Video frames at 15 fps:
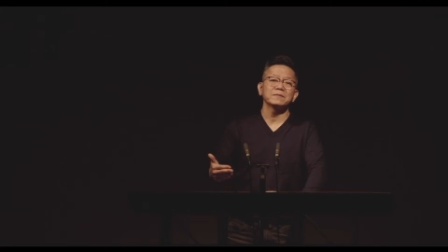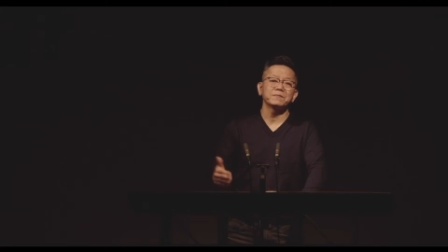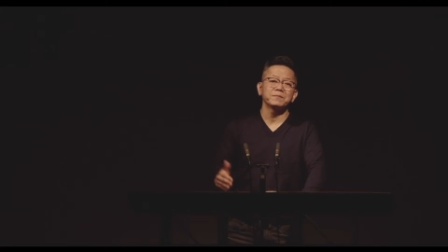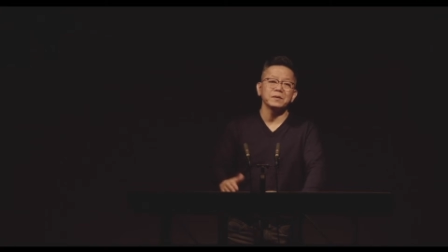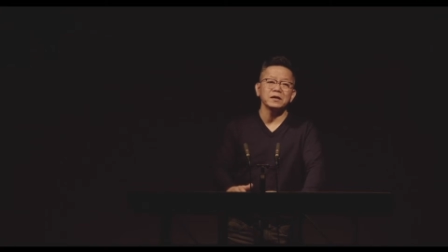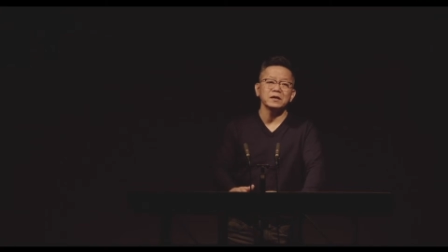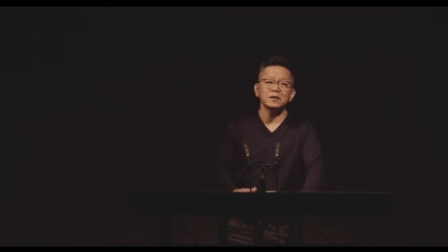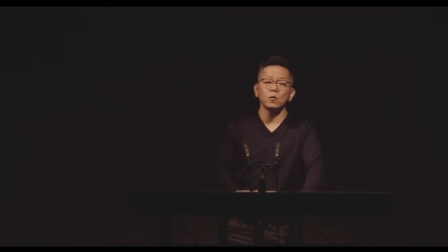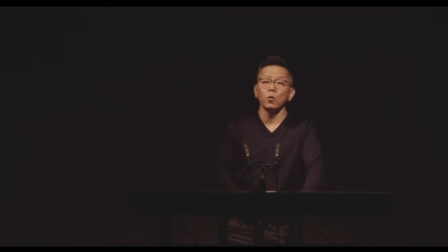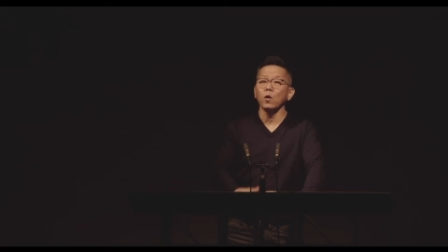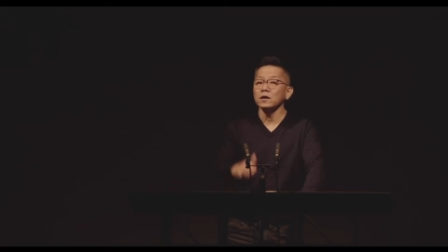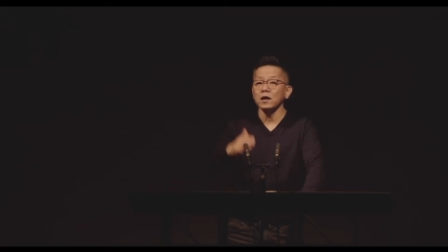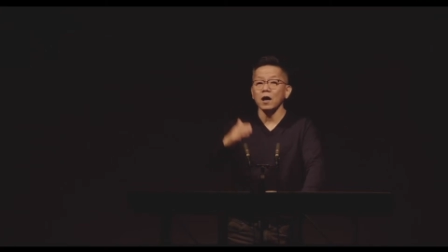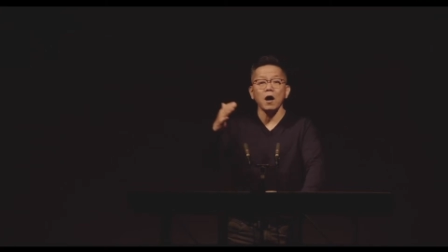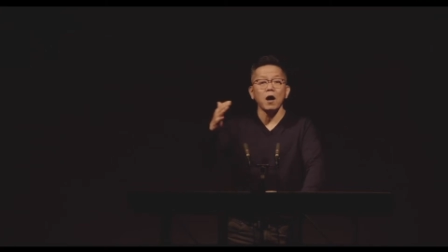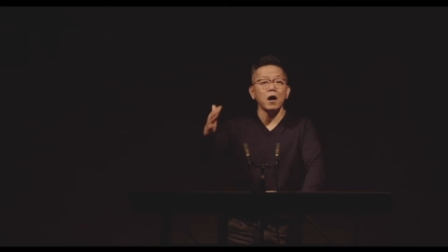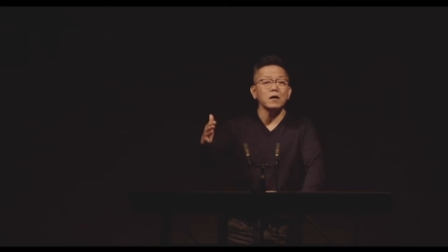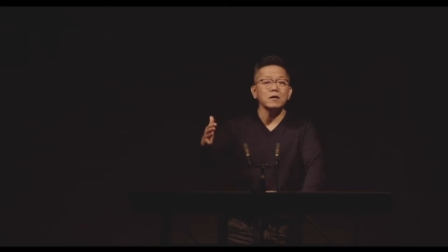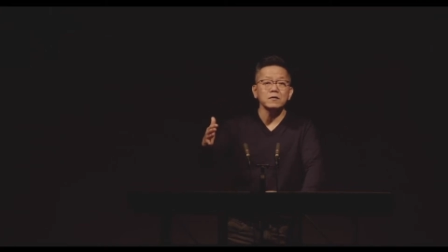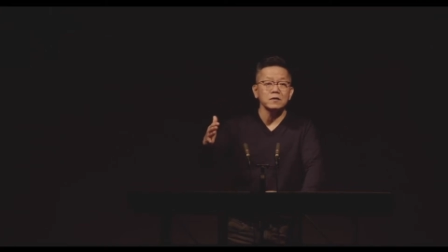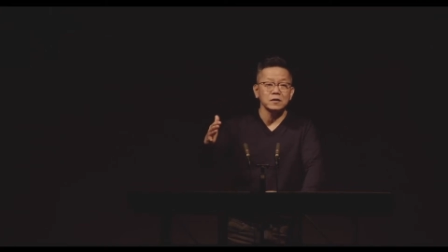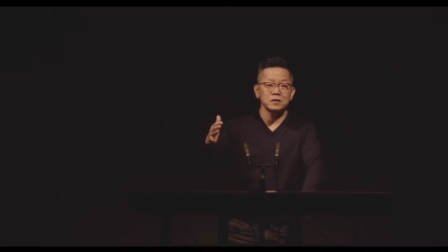be. What
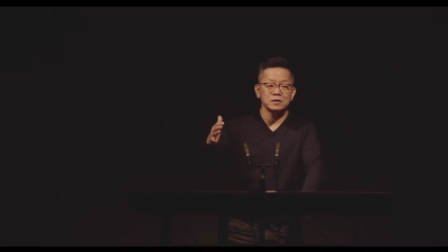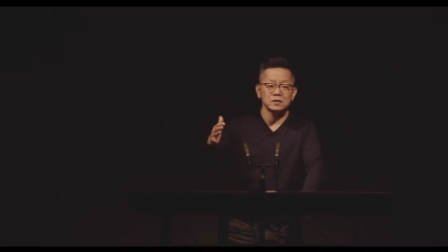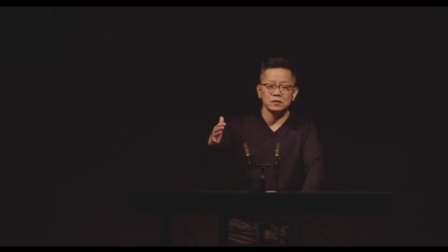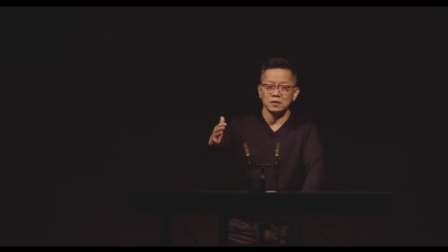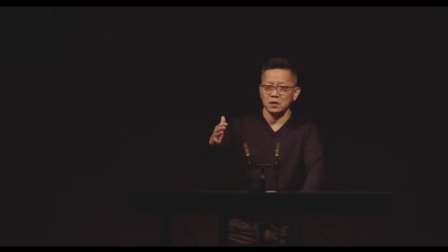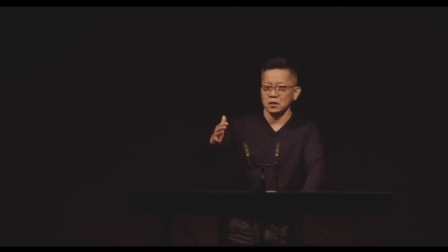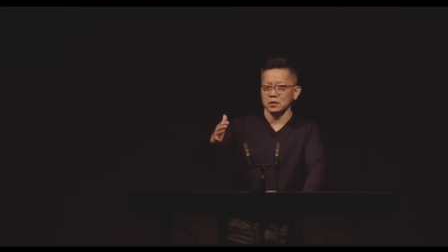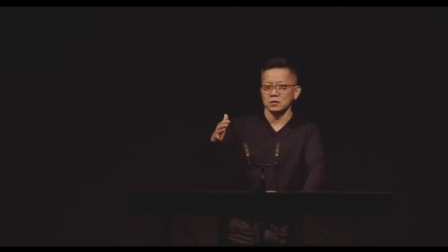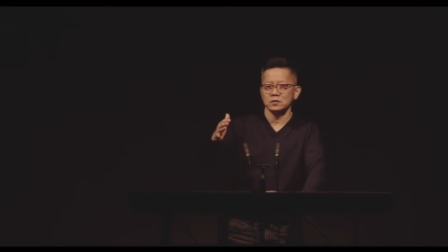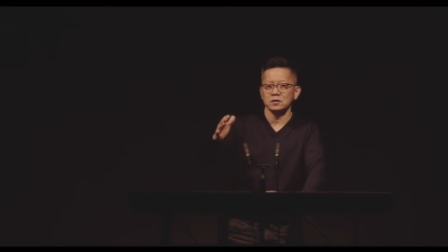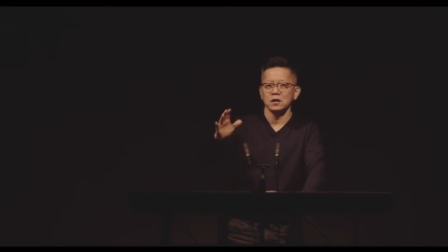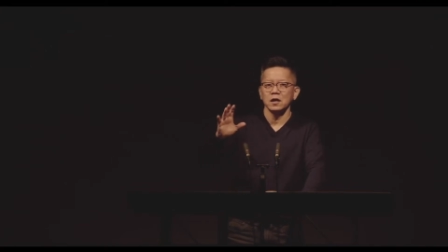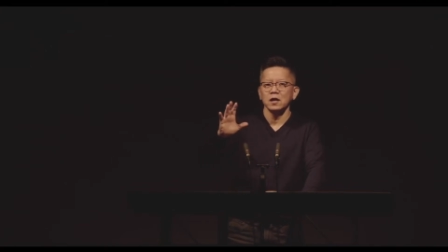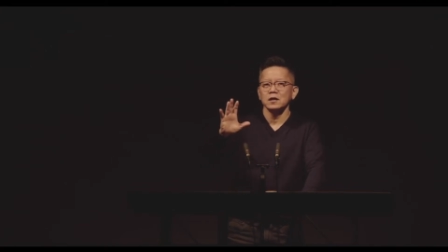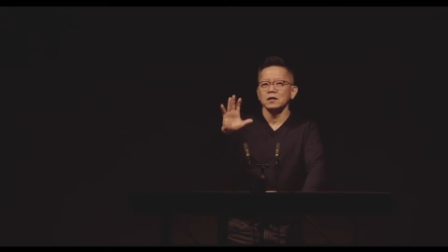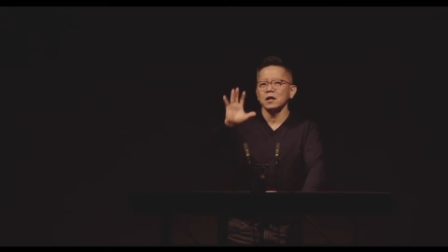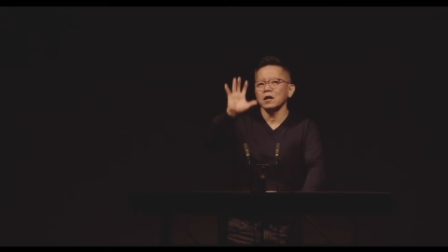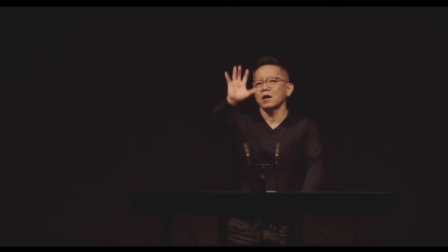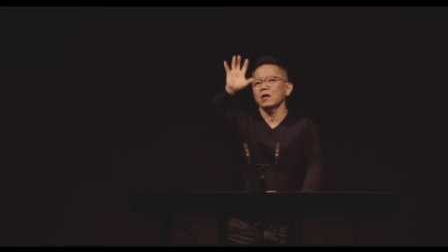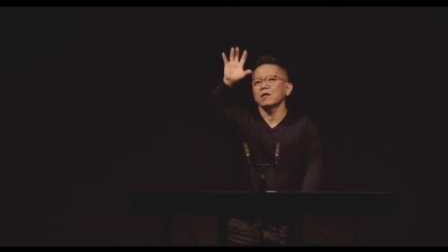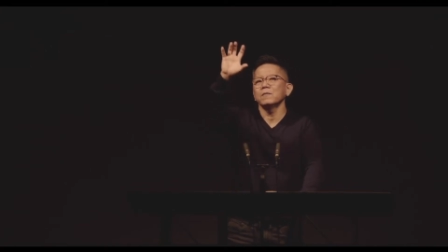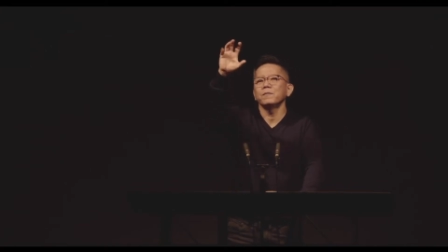are these things that
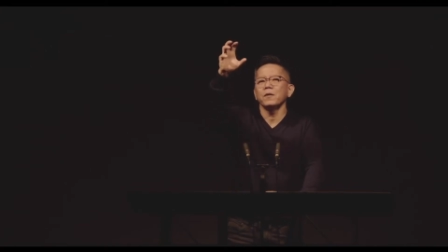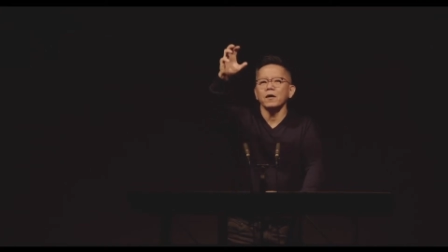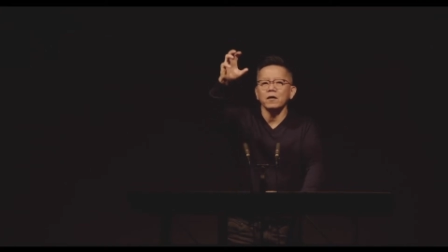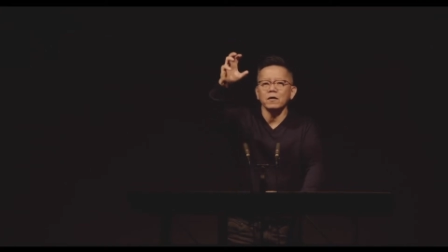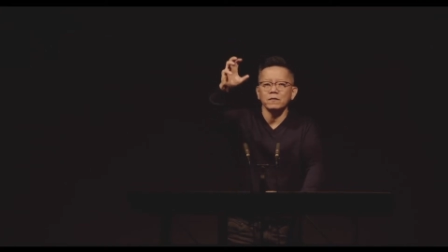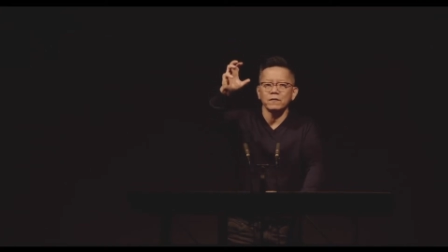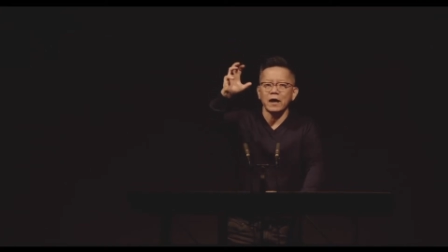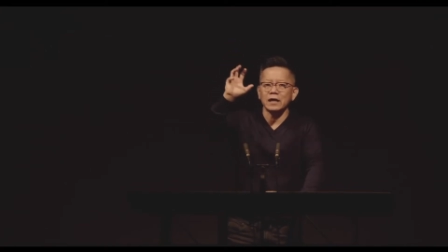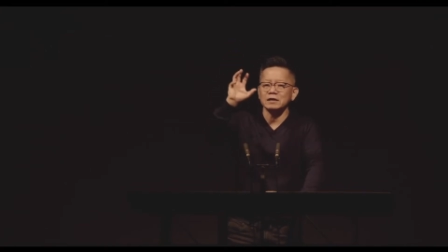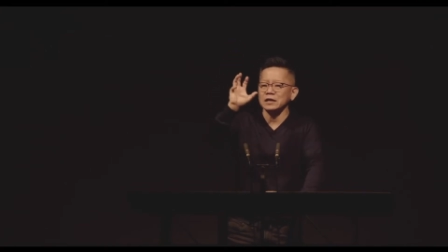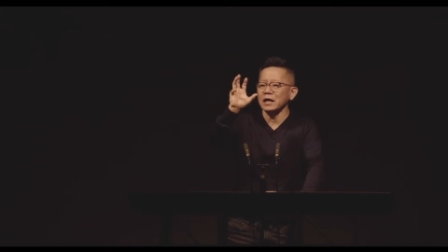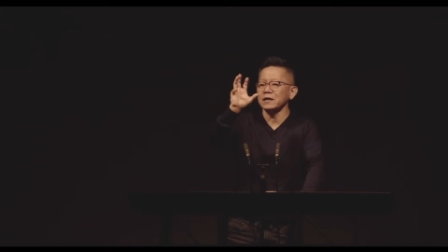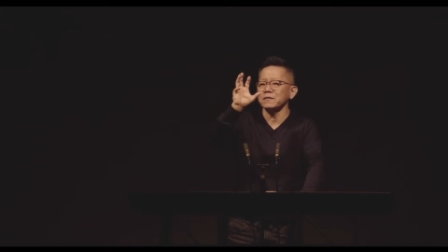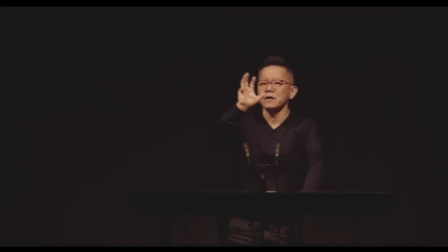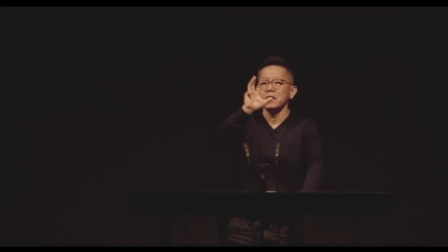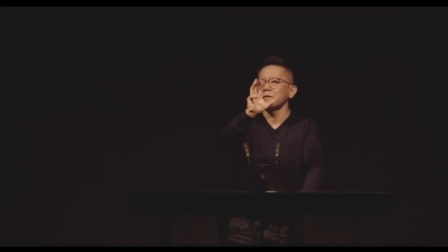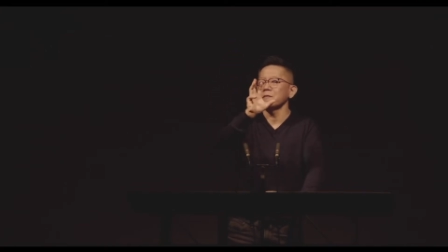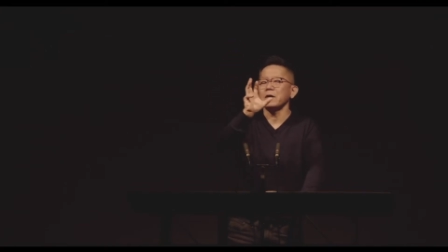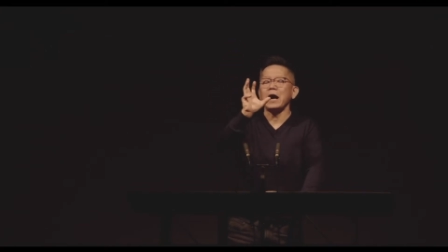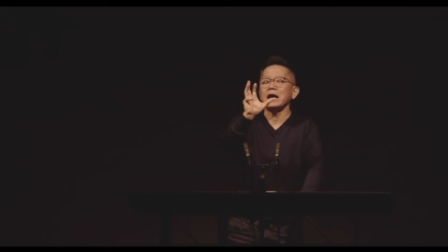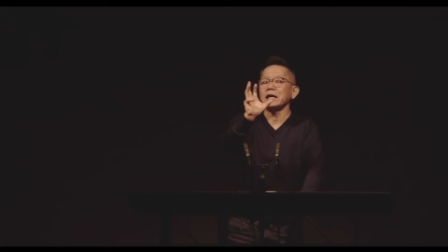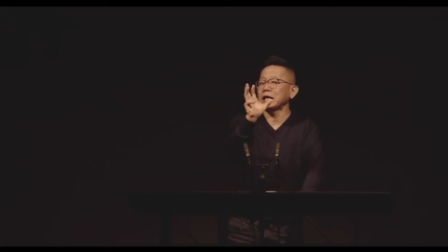are above? I, I,
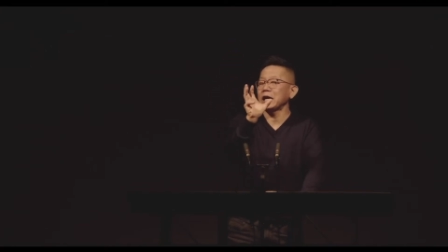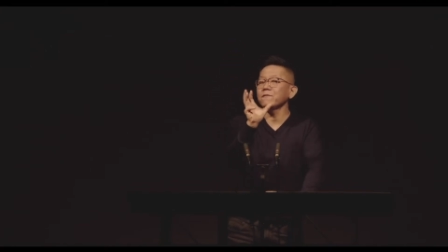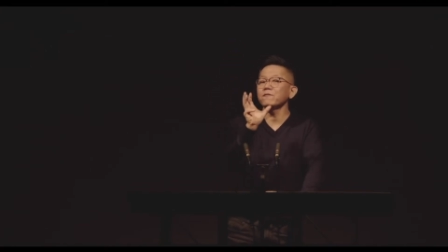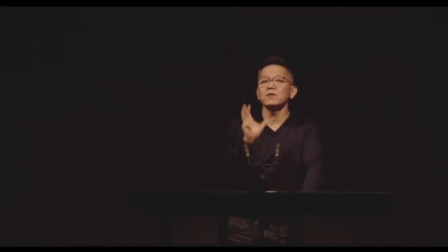I gave you the